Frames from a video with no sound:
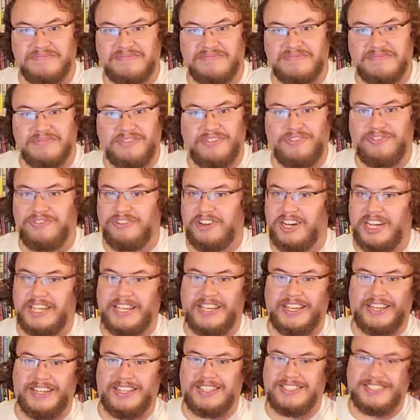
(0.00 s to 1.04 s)

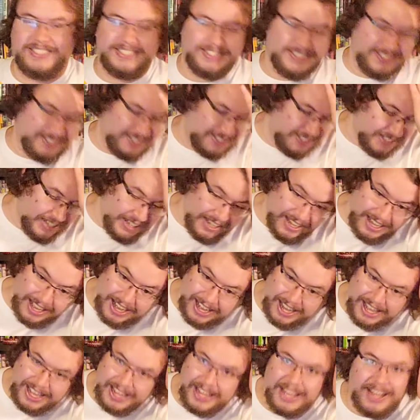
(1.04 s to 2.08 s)
Fuck it.
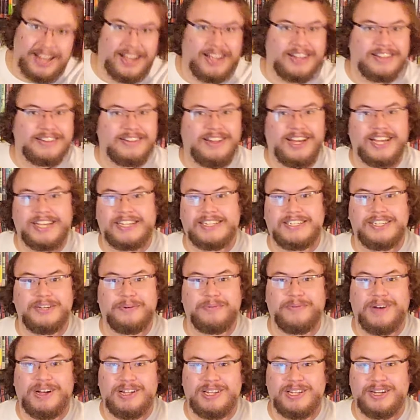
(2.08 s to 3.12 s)
I, I liked it
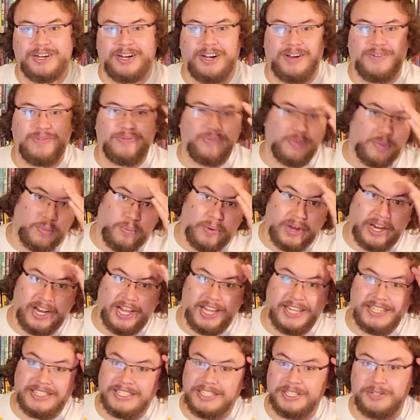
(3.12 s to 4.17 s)
well enough when
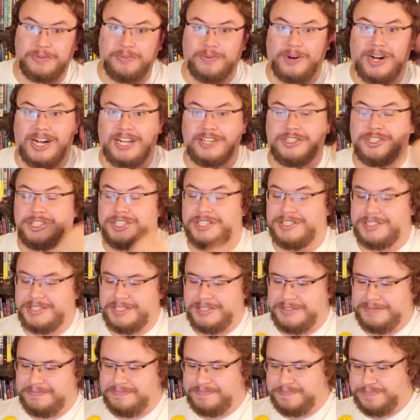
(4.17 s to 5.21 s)
I did watch
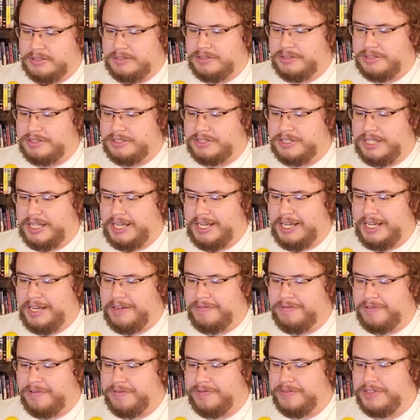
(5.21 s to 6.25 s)
it.
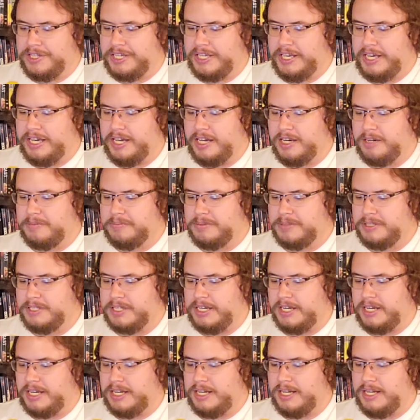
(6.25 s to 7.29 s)
Slave of the Cannibal
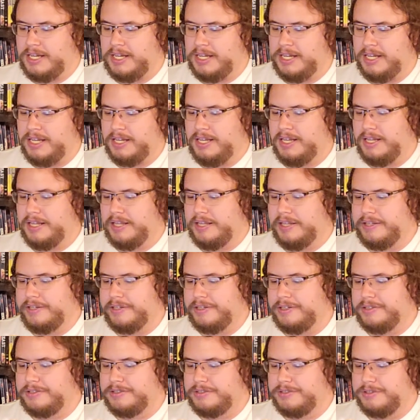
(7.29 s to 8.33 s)
God,
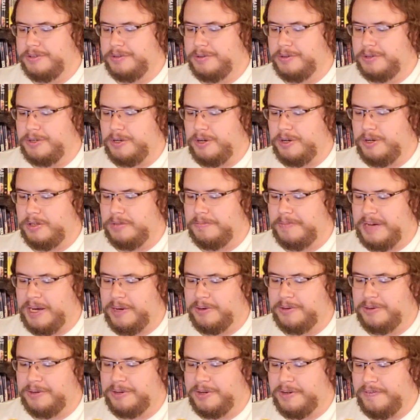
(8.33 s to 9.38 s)
also called
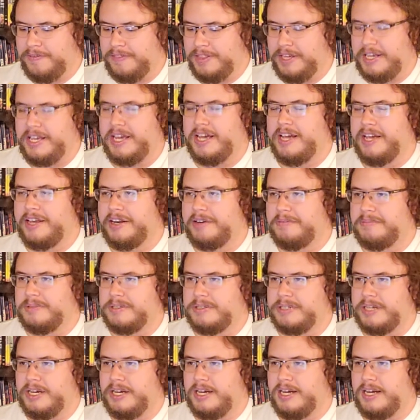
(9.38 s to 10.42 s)
Mountain of the Cannibal
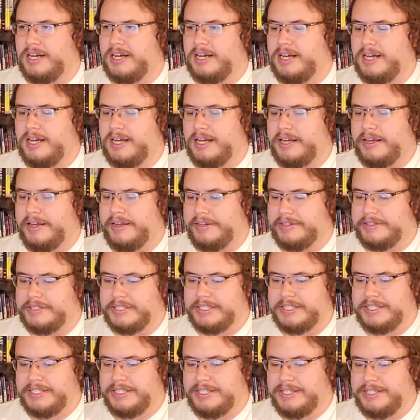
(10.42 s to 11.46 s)
God.
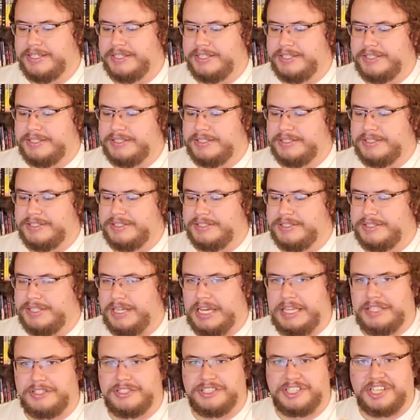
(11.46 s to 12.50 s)

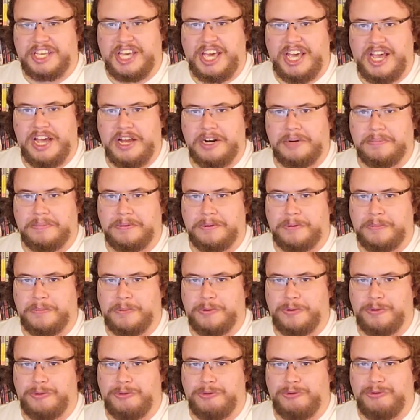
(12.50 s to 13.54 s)
It's a cannibal
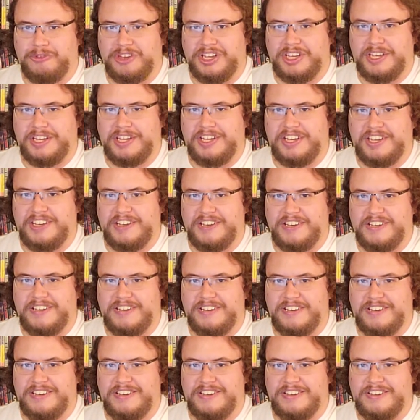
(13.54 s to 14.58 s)

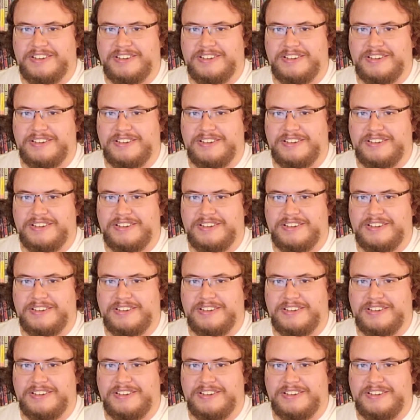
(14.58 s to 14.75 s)
movie.